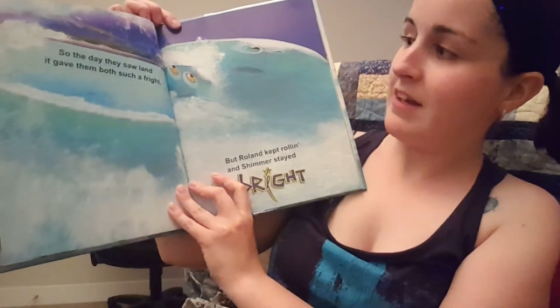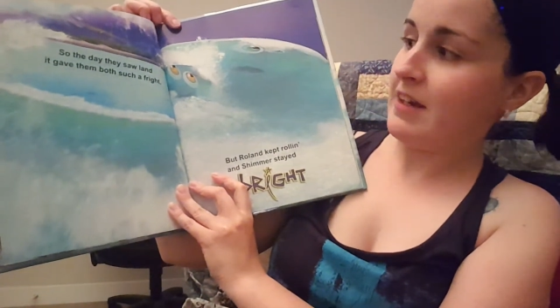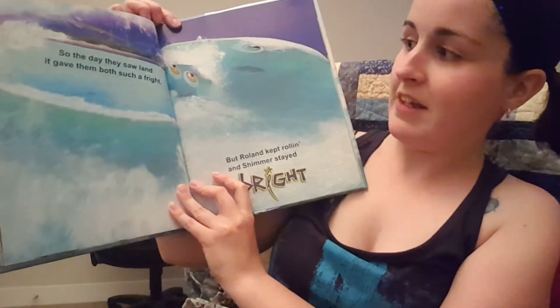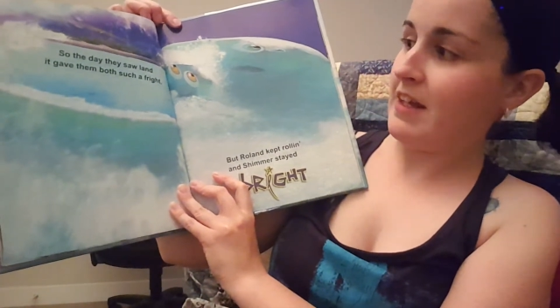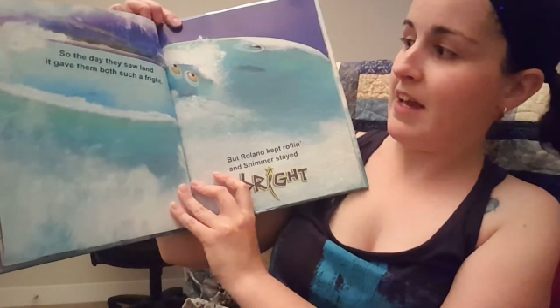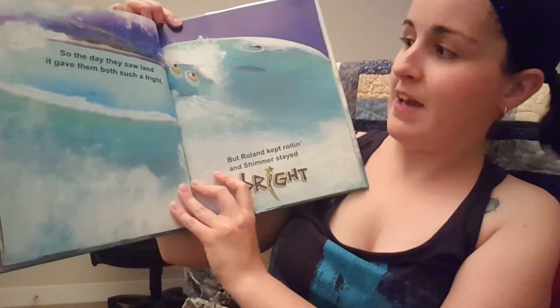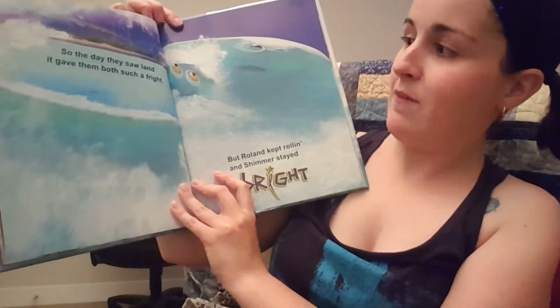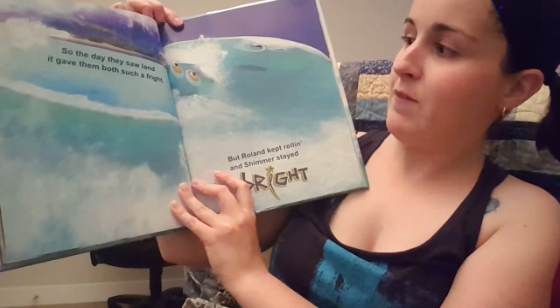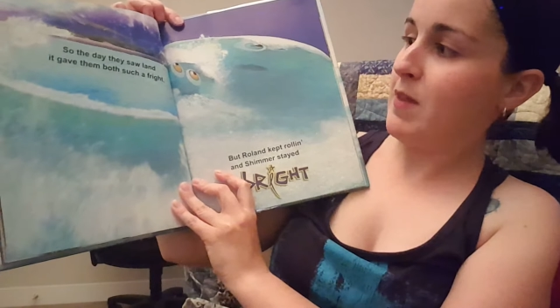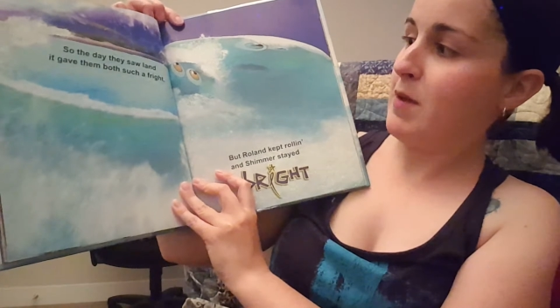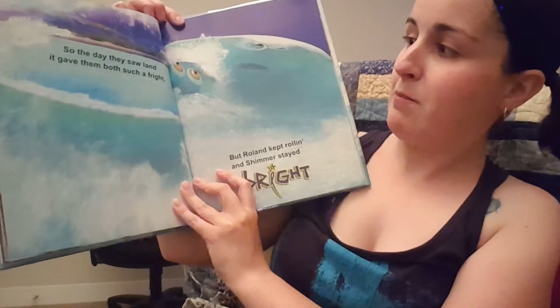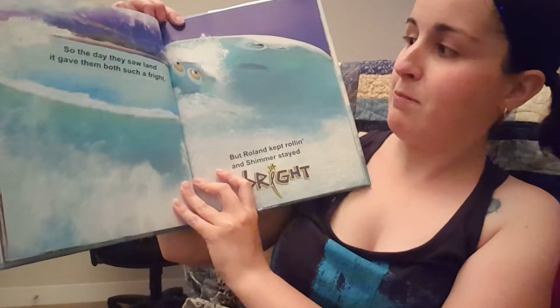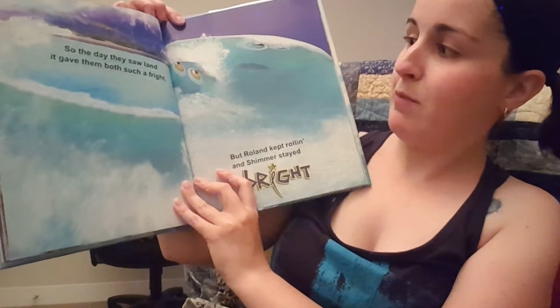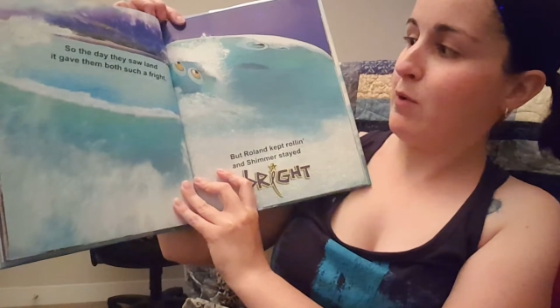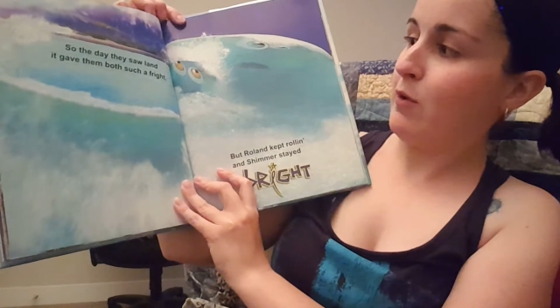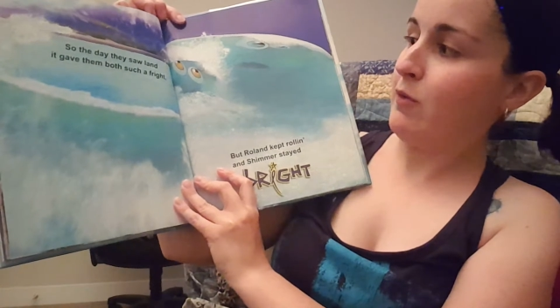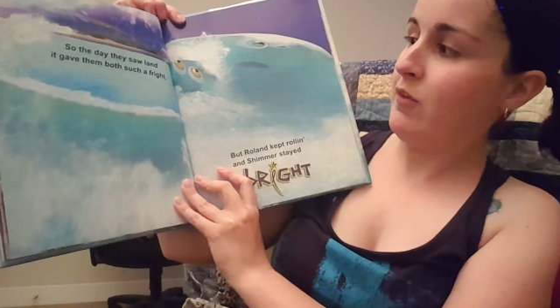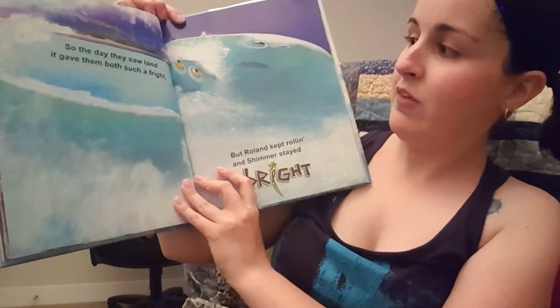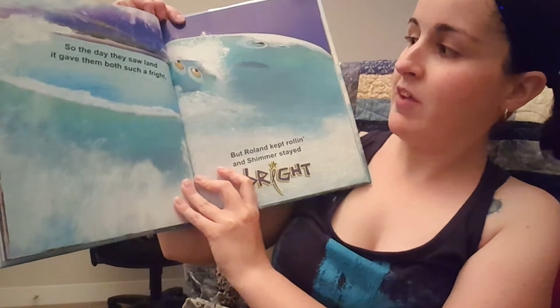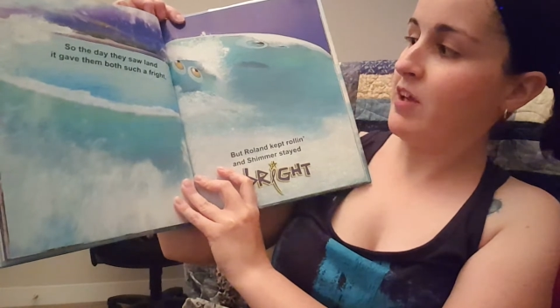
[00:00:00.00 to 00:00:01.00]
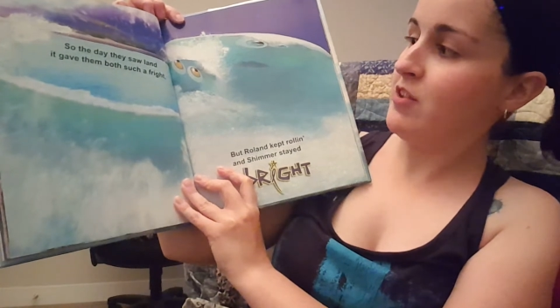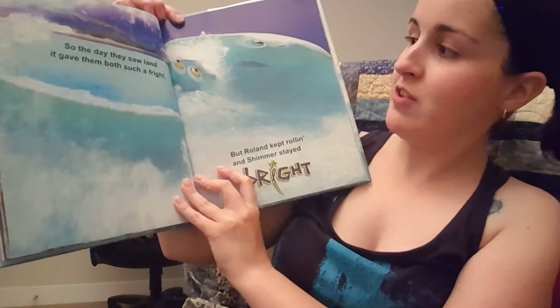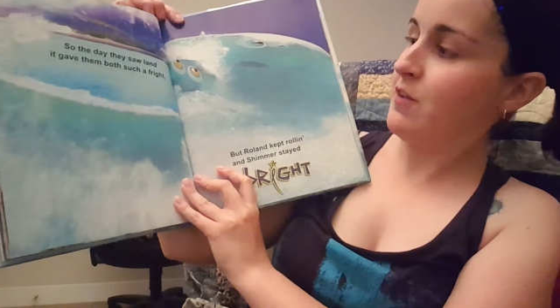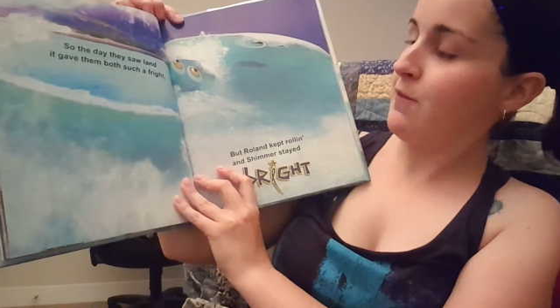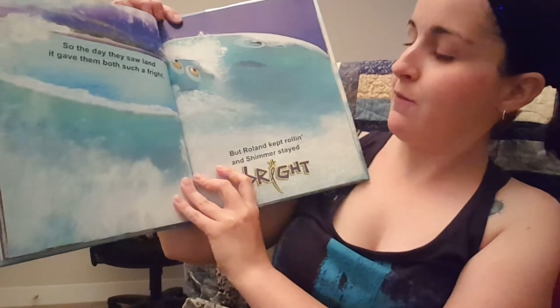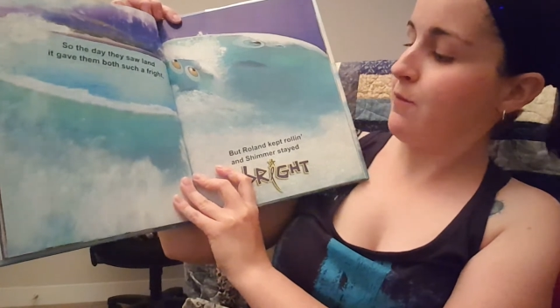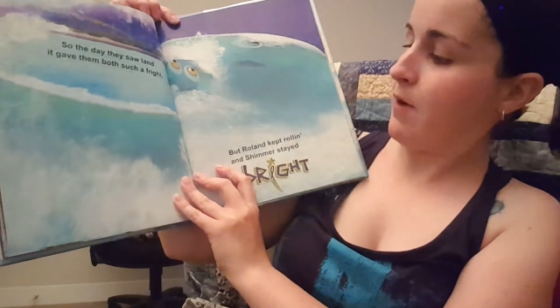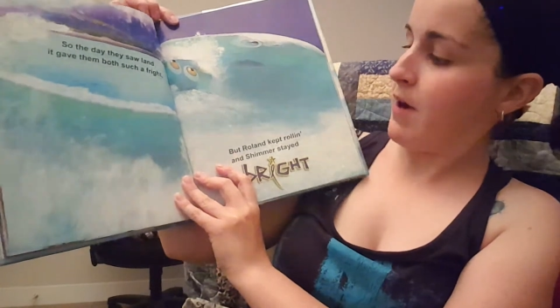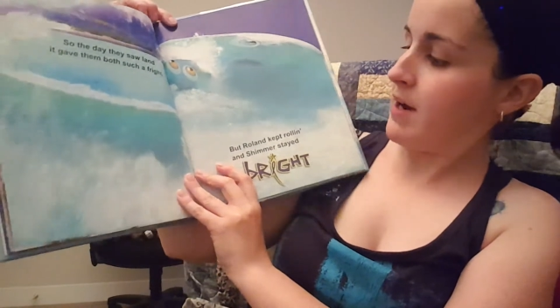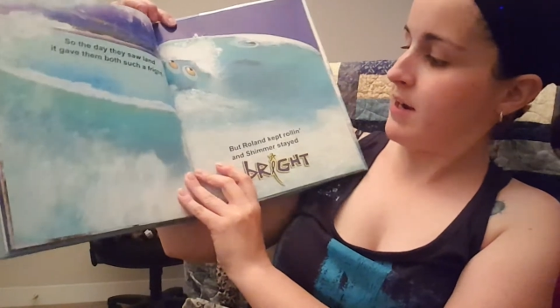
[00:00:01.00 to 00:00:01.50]
it gave them both such
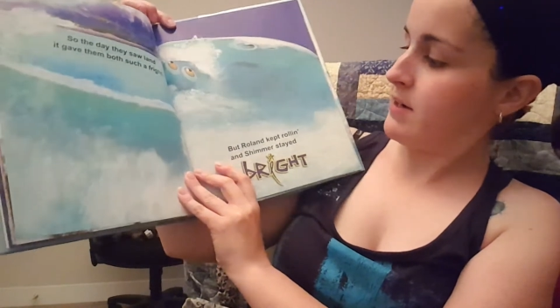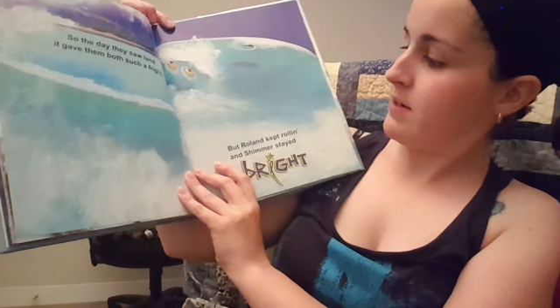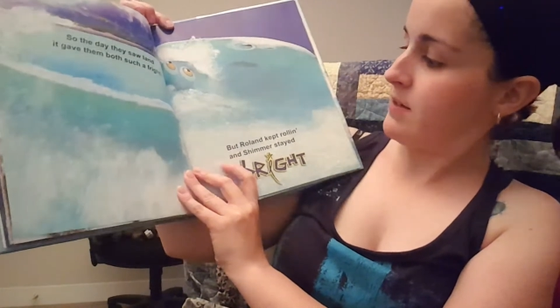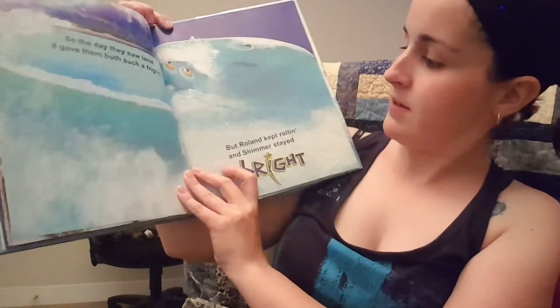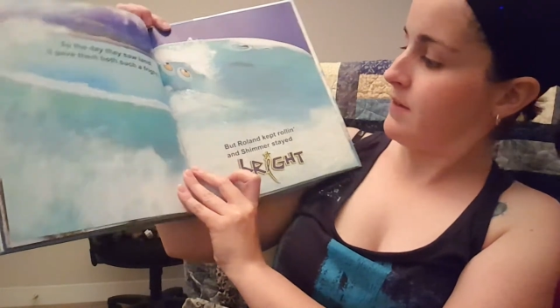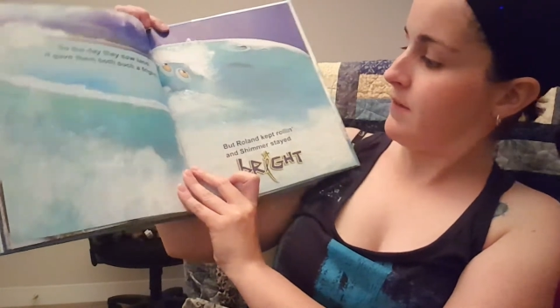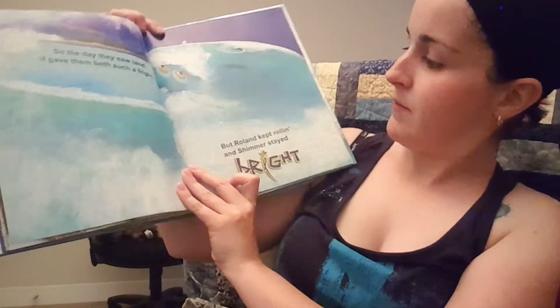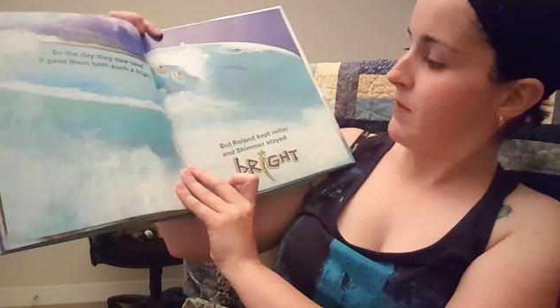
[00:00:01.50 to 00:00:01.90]
a fright,